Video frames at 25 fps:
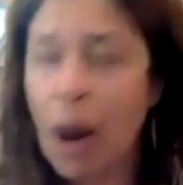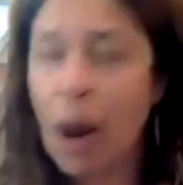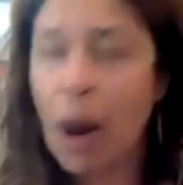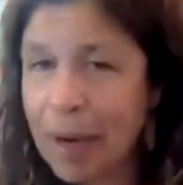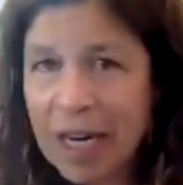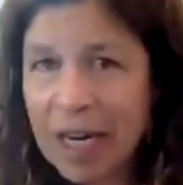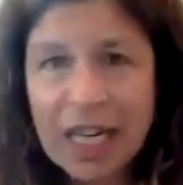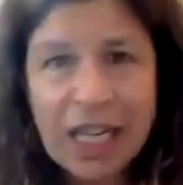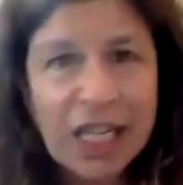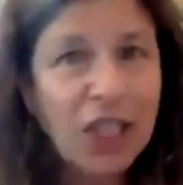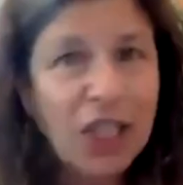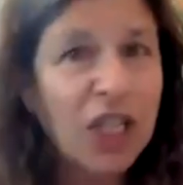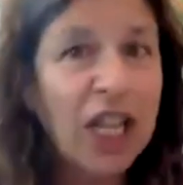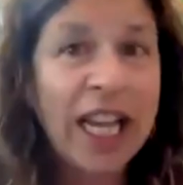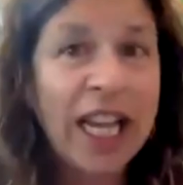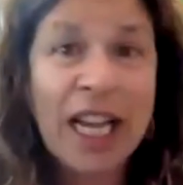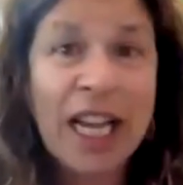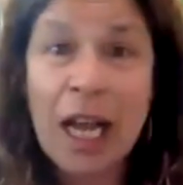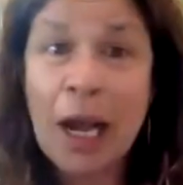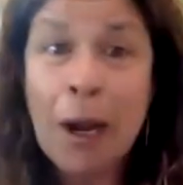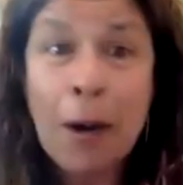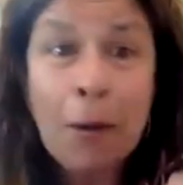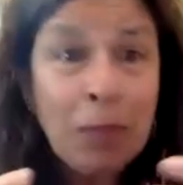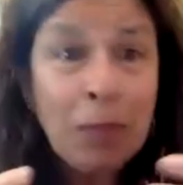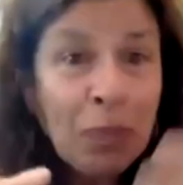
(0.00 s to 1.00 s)
I mean, it is
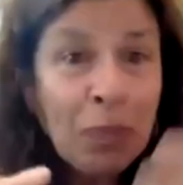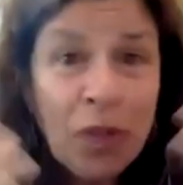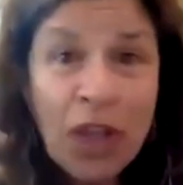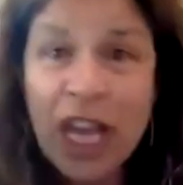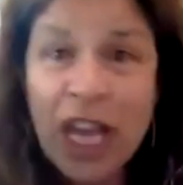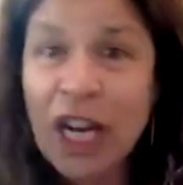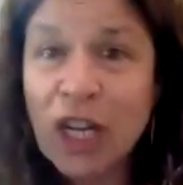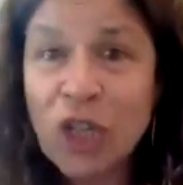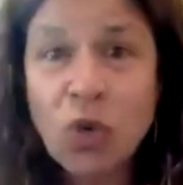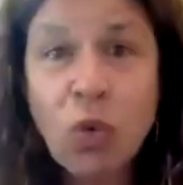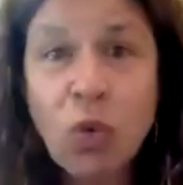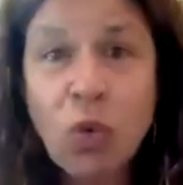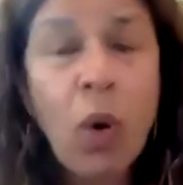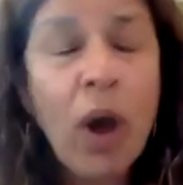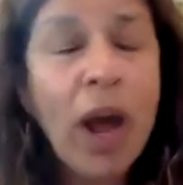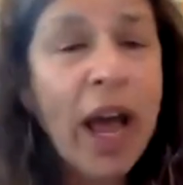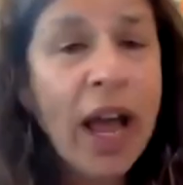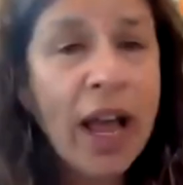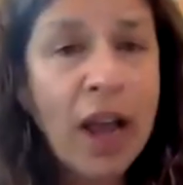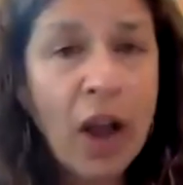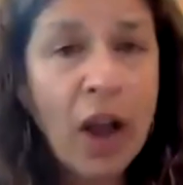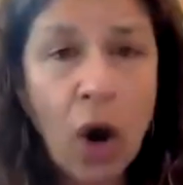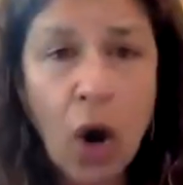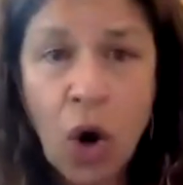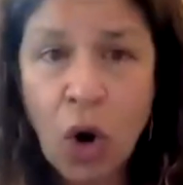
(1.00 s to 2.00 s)
like, it is
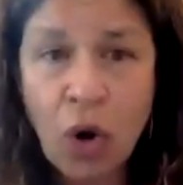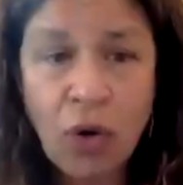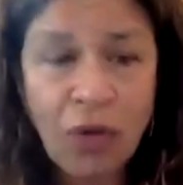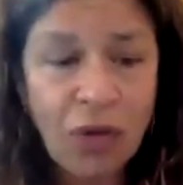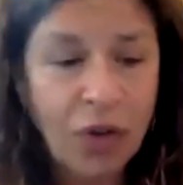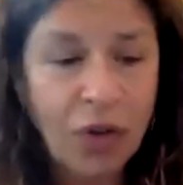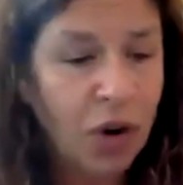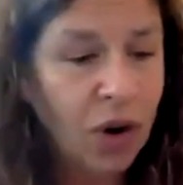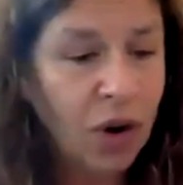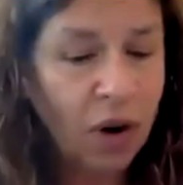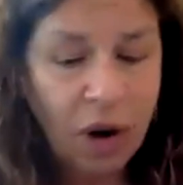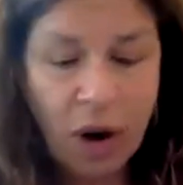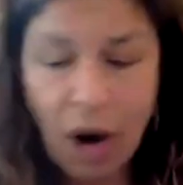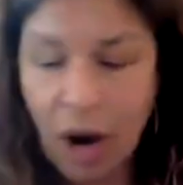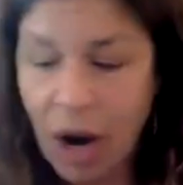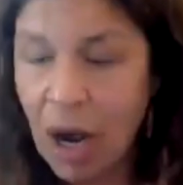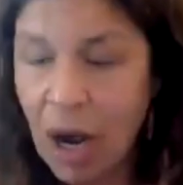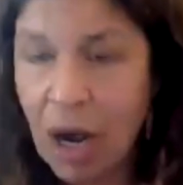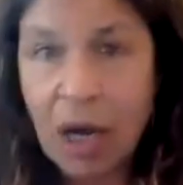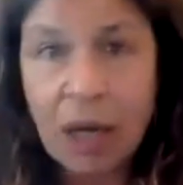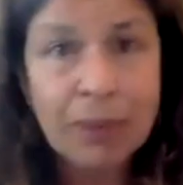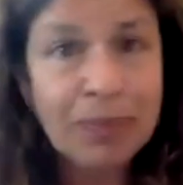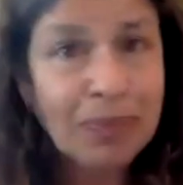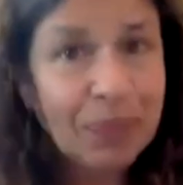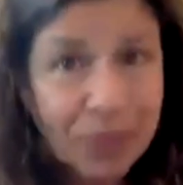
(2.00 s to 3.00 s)
way over,
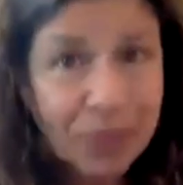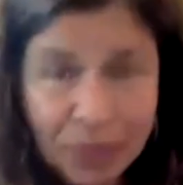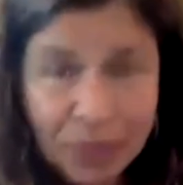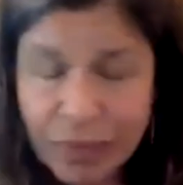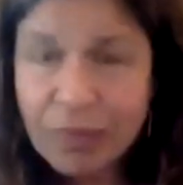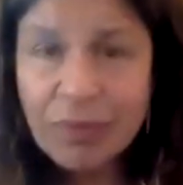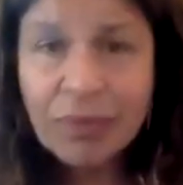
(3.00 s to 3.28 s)
um,